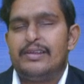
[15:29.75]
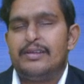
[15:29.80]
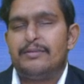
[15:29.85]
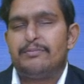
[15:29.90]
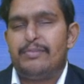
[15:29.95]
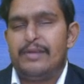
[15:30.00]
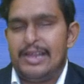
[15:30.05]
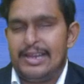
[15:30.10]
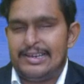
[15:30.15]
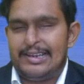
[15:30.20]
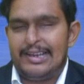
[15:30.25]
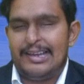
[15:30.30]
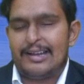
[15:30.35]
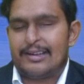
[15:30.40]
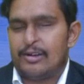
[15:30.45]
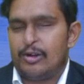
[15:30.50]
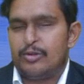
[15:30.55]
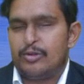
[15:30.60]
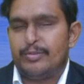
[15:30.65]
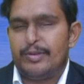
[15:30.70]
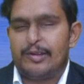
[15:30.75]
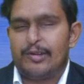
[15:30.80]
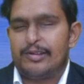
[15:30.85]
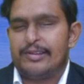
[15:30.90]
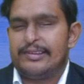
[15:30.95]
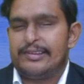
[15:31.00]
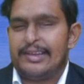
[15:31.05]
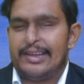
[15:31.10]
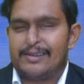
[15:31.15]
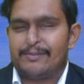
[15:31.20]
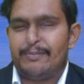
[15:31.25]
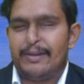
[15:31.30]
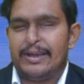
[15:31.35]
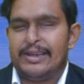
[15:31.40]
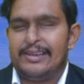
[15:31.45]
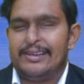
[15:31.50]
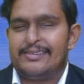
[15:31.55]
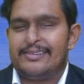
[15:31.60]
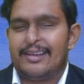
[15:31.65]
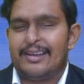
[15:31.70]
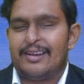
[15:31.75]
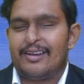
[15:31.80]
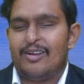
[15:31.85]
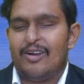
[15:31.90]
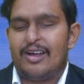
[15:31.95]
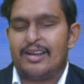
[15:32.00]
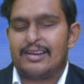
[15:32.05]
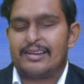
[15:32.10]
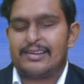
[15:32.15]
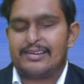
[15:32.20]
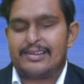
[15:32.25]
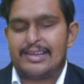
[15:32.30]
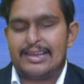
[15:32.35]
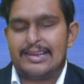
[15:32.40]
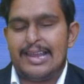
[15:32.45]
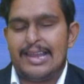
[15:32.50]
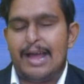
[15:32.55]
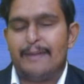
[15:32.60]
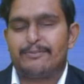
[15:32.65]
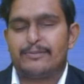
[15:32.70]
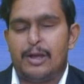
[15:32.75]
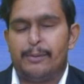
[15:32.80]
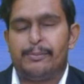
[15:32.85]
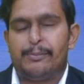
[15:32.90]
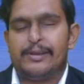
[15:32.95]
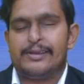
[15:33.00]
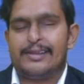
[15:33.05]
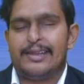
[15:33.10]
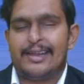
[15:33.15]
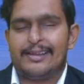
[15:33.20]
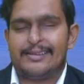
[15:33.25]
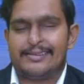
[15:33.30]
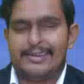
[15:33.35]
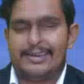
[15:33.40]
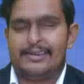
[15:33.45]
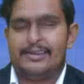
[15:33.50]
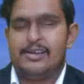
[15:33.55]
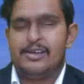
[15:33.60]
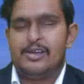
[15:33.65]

P&L account because expenditure or laptop is an asset.